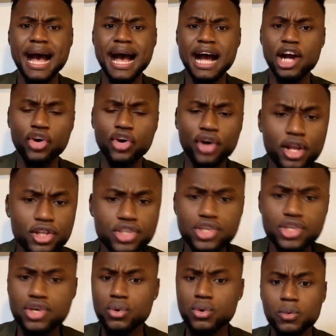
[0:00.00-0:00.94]
I call
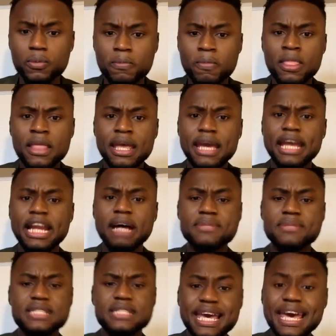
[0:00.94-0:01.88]
you and I'm
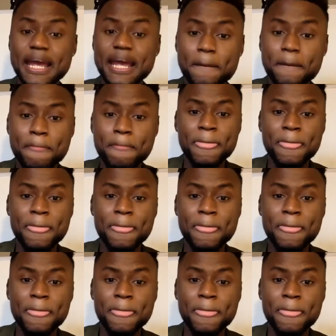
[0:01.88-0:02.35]
saying, hey,